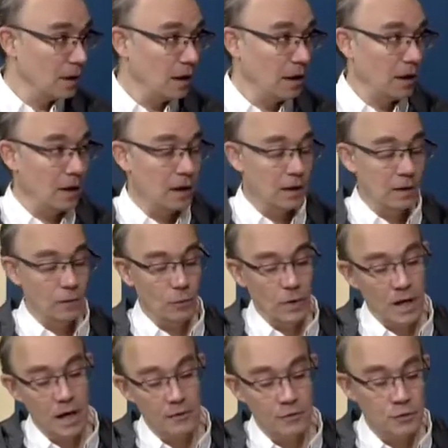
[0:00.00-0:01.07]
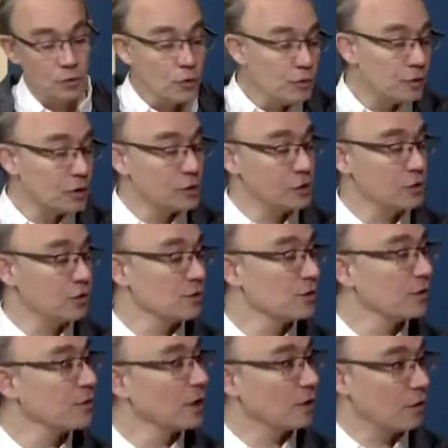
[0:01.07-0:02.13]
and we have two versions
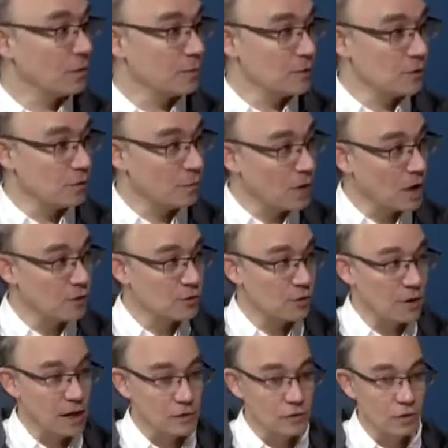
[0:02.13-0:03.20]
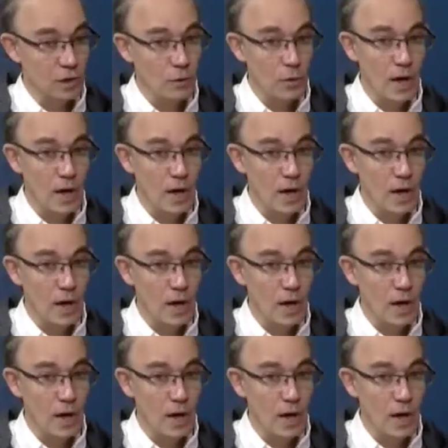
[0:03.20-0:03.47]
of the chromosome browser actually.